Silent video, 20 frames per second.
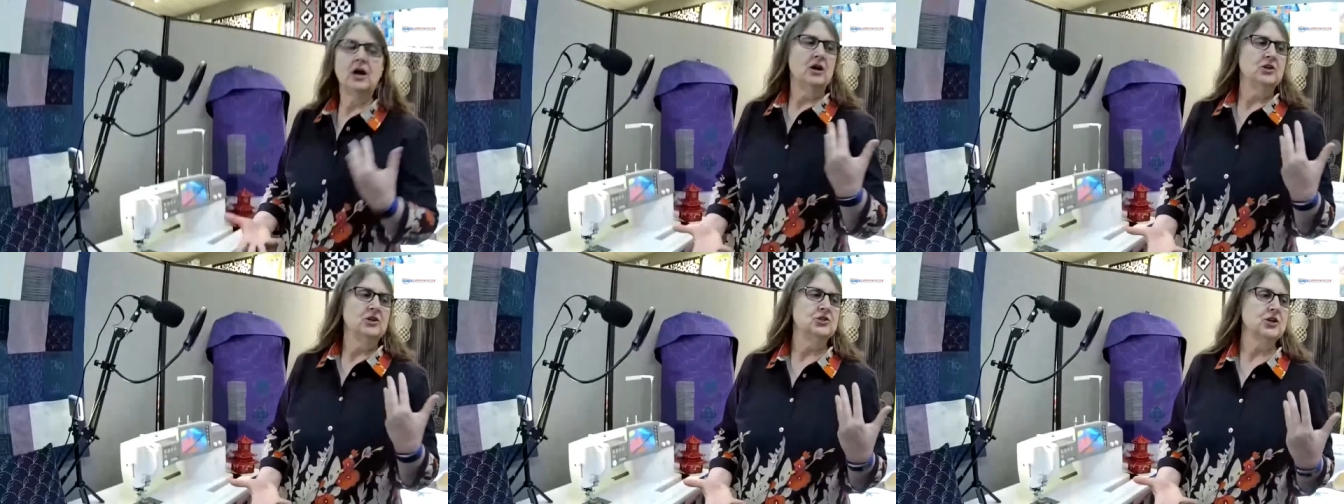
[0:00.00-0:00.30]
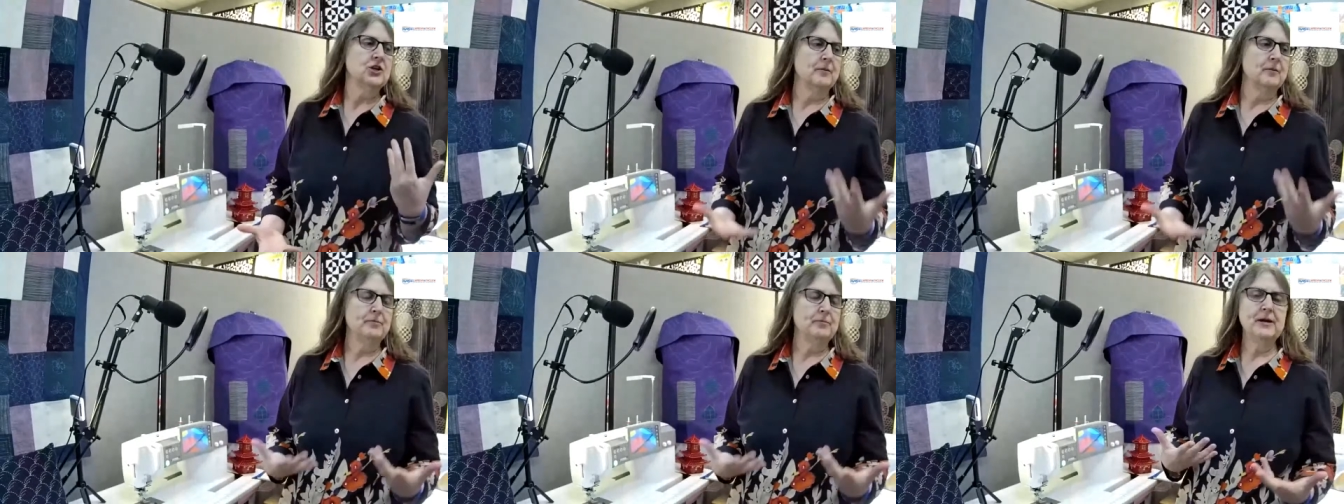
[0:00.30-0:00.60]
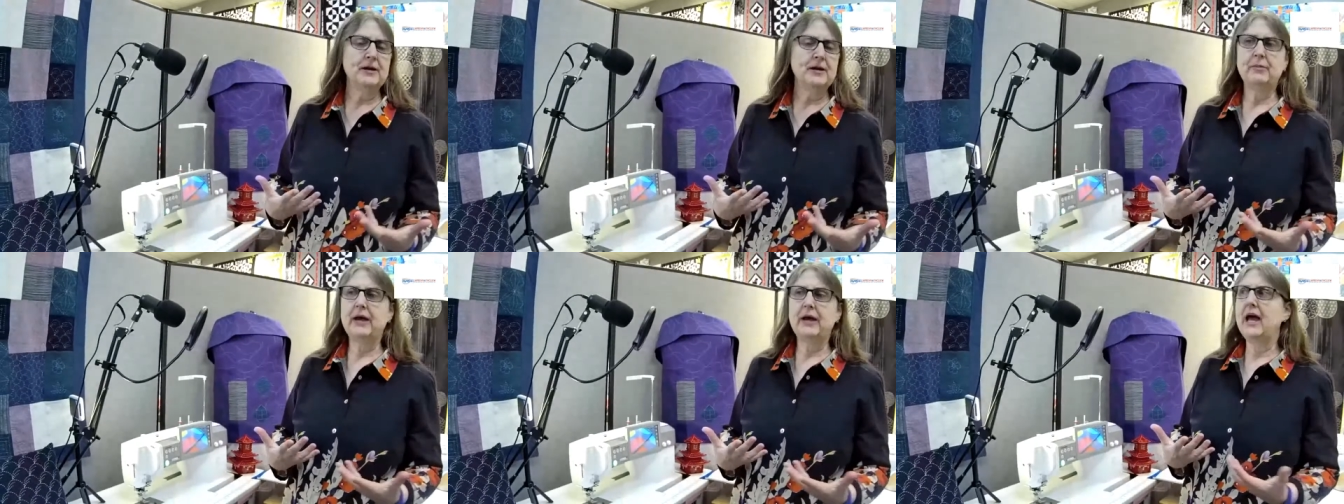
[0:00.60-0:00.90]

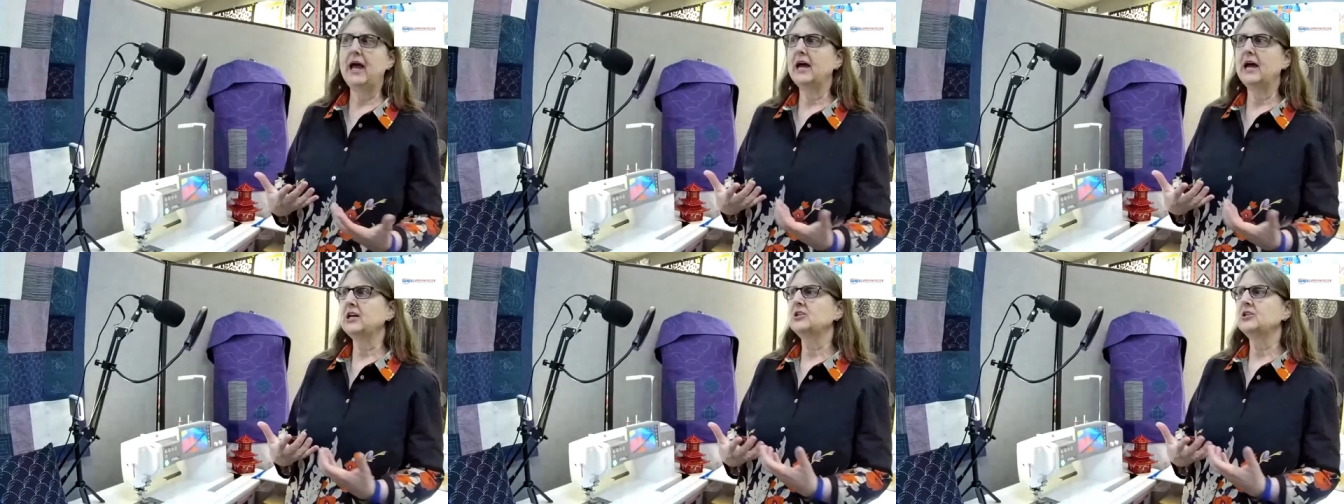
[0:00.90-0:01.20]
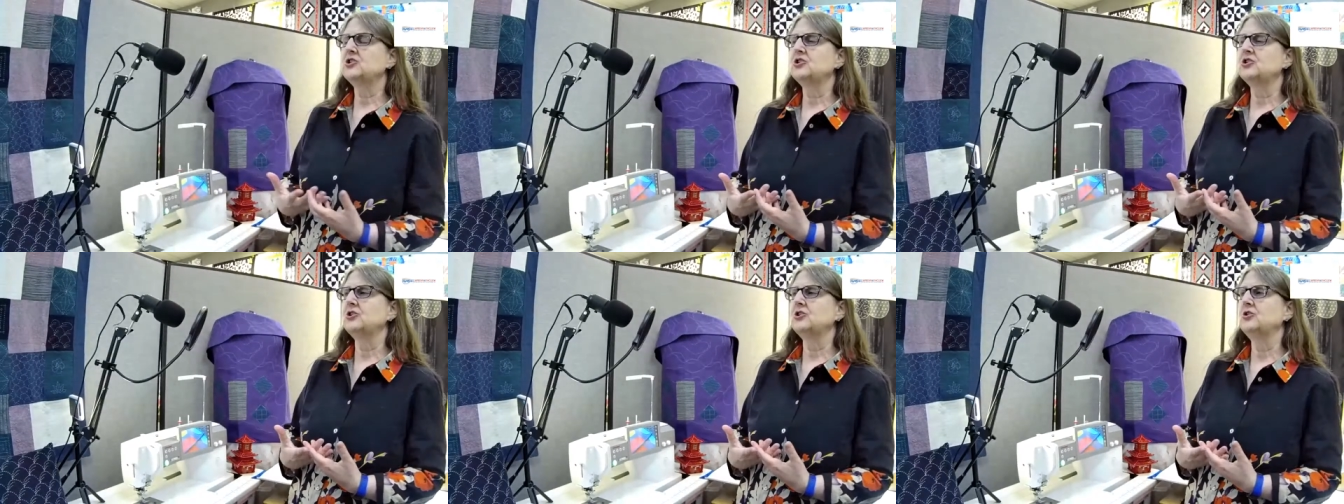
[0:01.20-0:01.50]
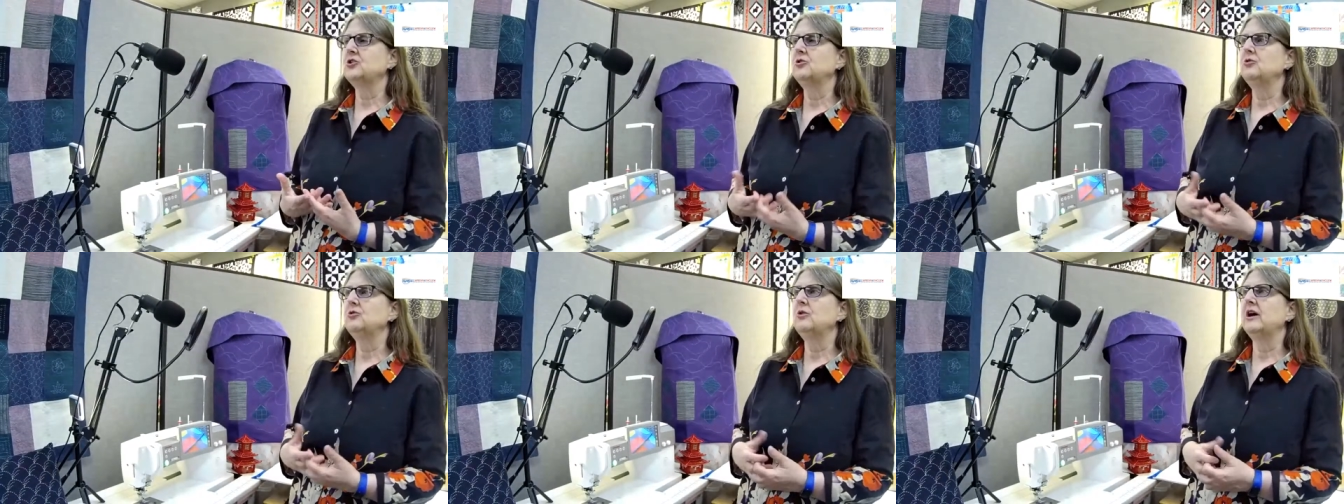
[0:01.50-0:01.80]
jumping back
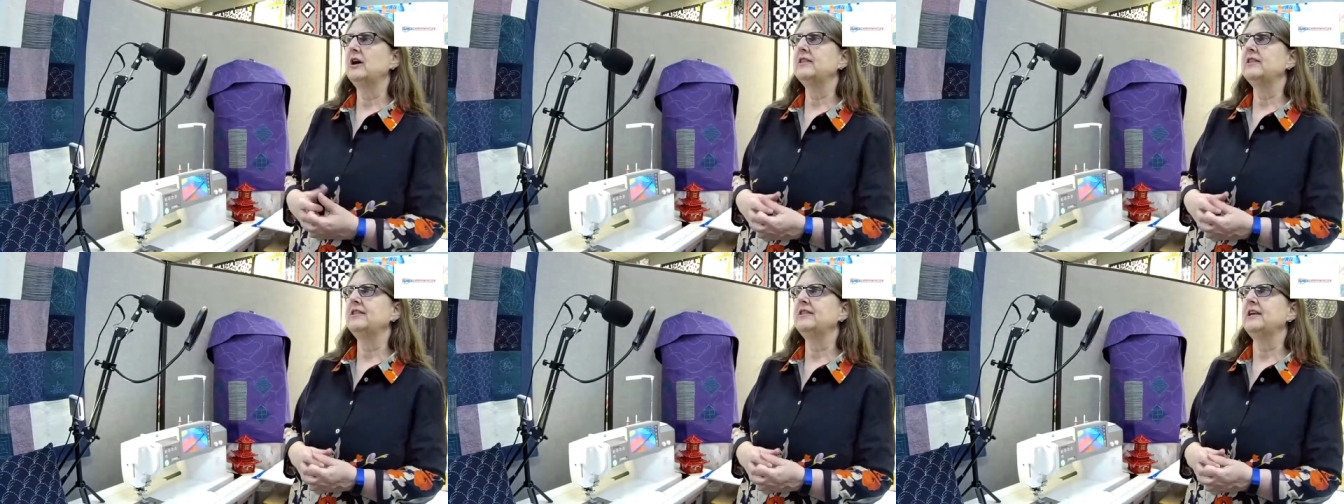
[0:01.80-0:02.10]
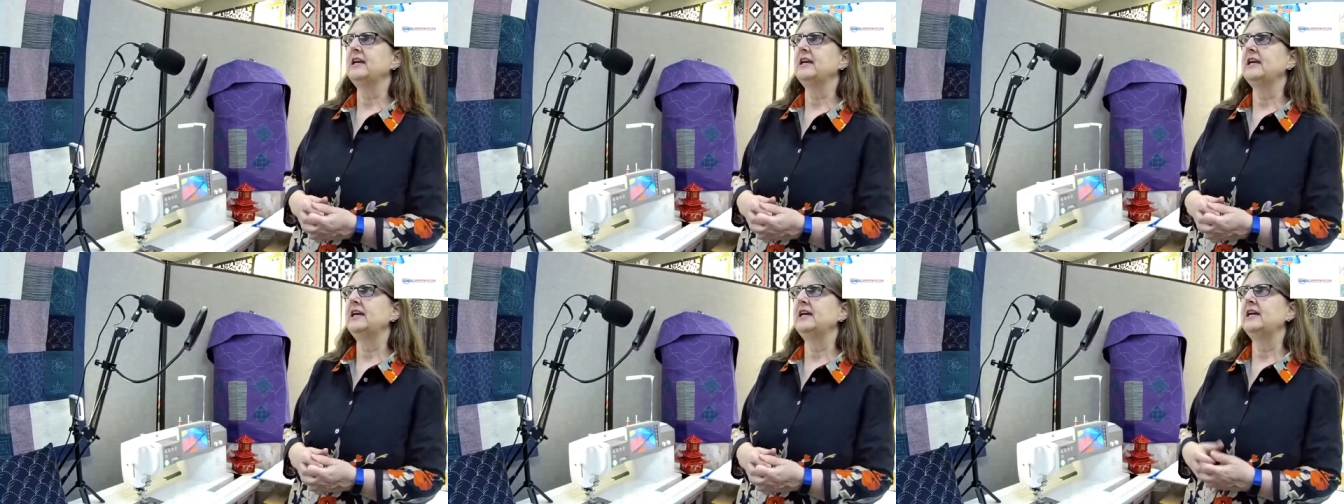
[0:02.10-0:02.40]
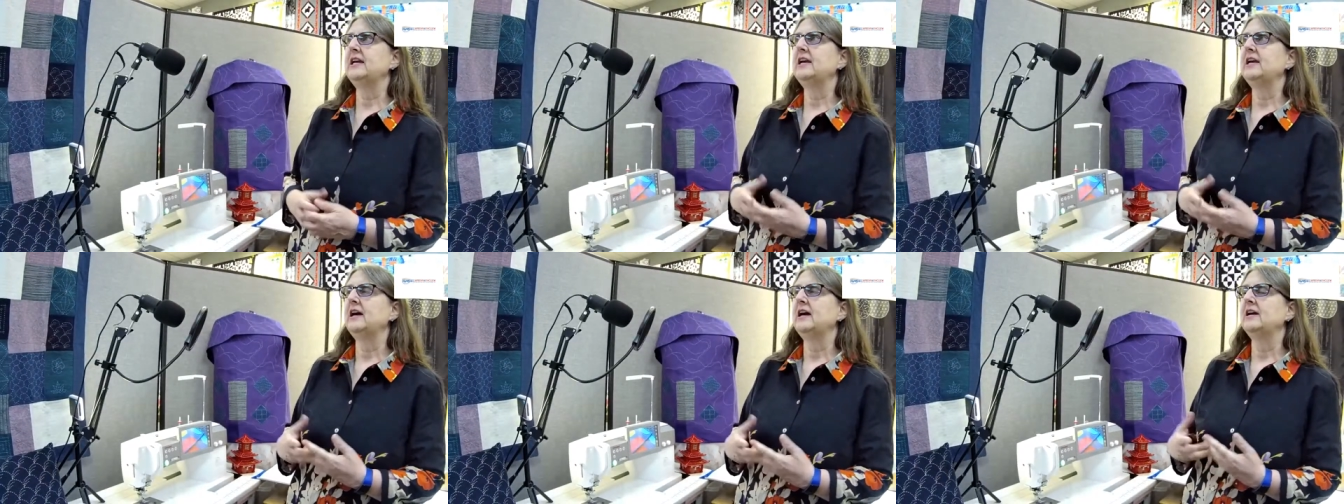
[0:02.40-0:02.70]
to
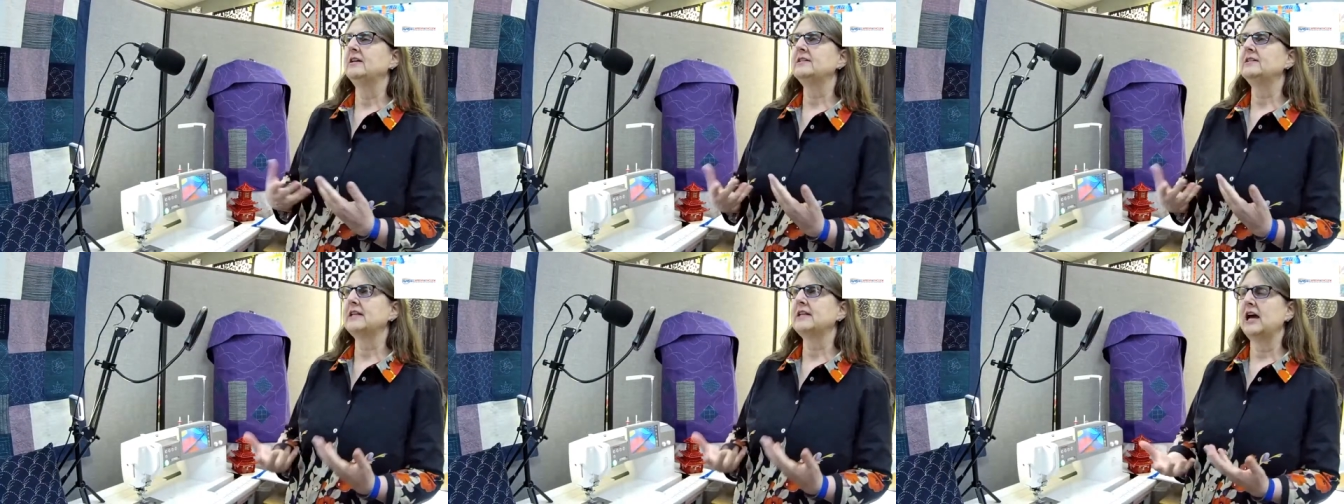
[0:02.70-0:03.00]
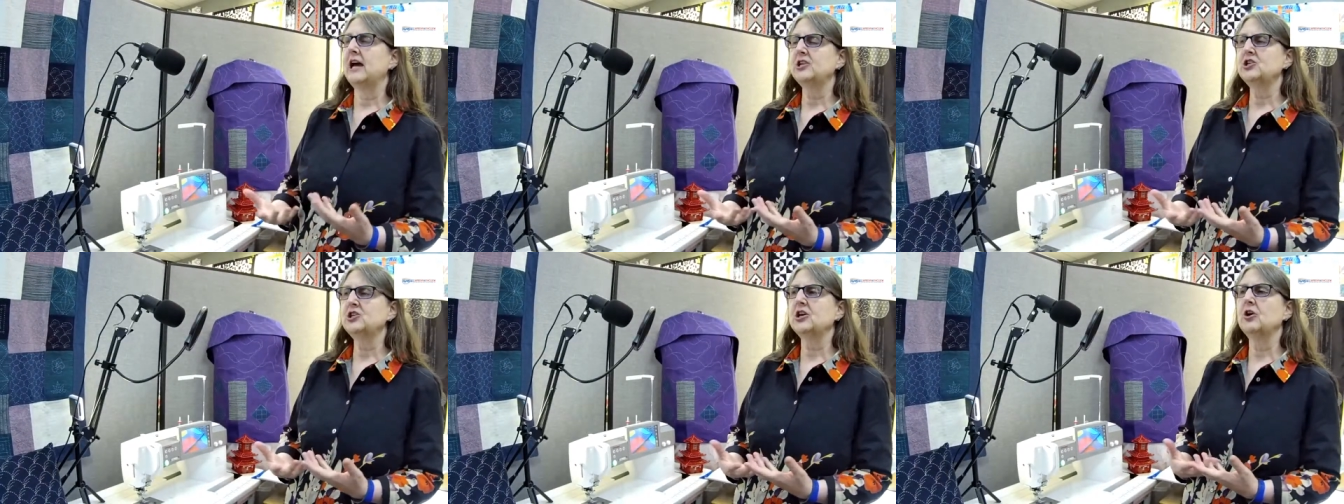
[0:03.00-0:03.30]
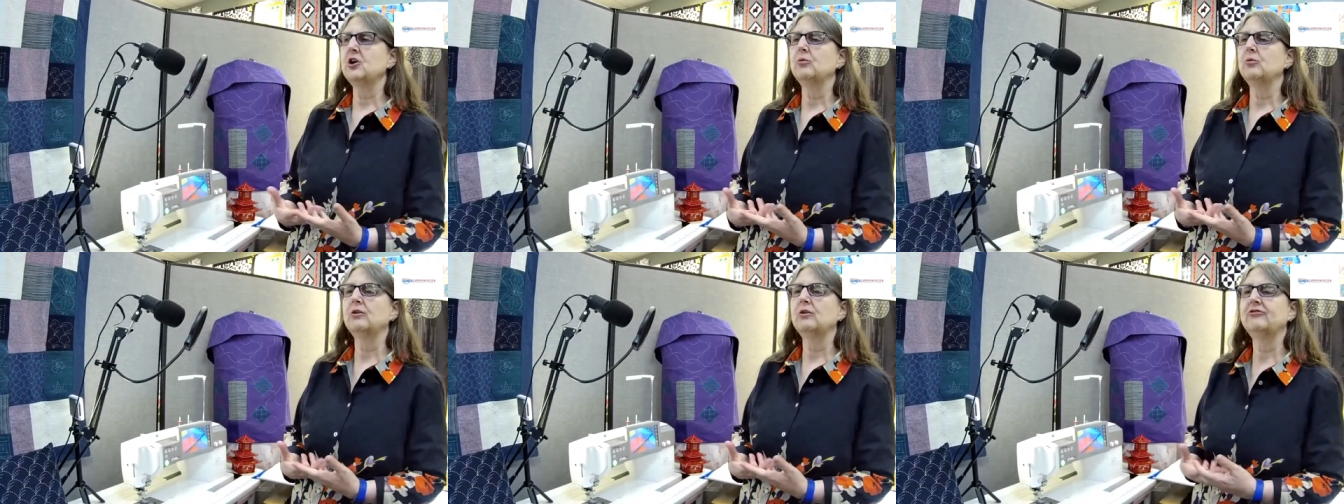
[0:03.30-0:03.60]
the
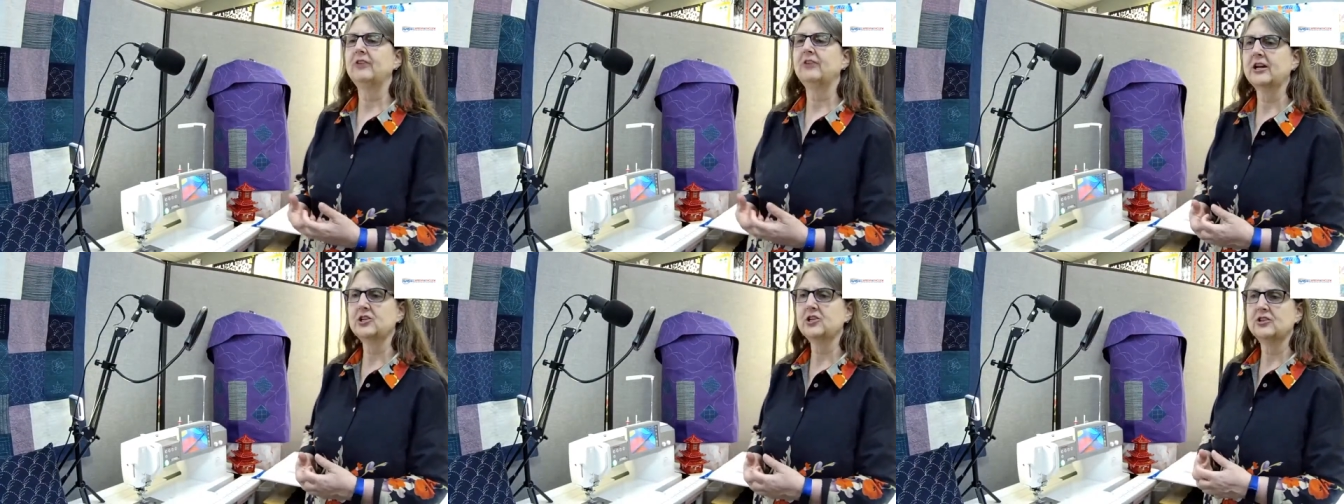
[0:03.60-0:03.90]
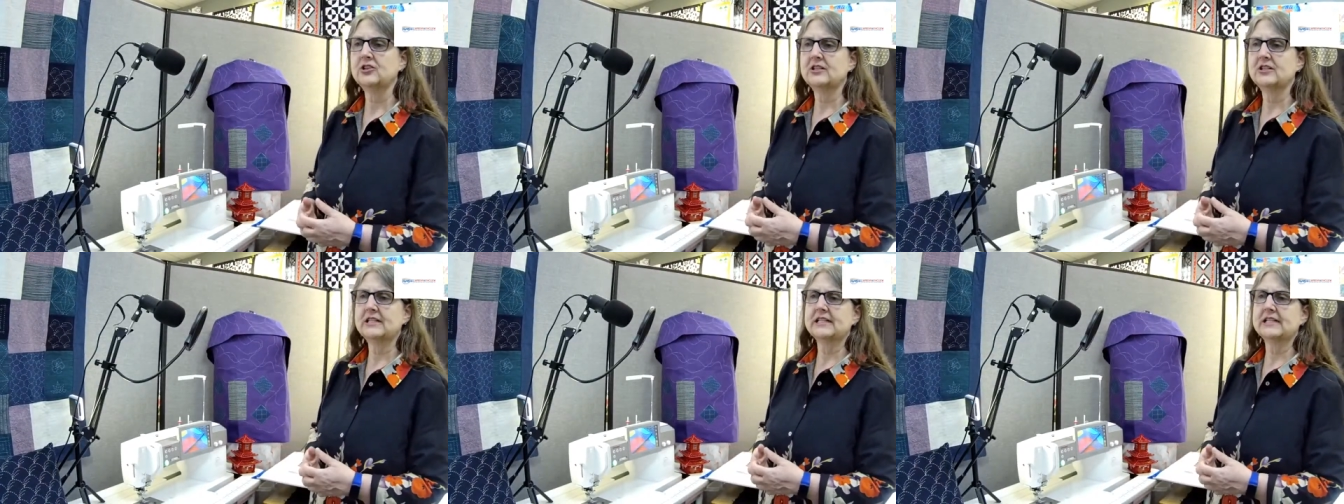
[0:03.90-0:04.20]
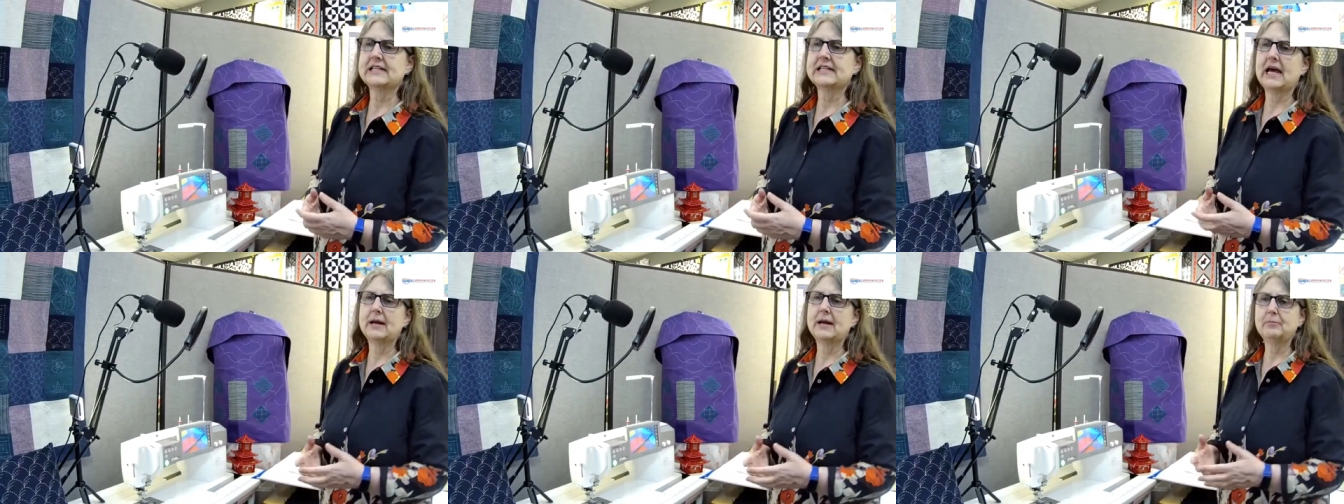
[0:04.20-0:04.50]
Sashiko Reflections Design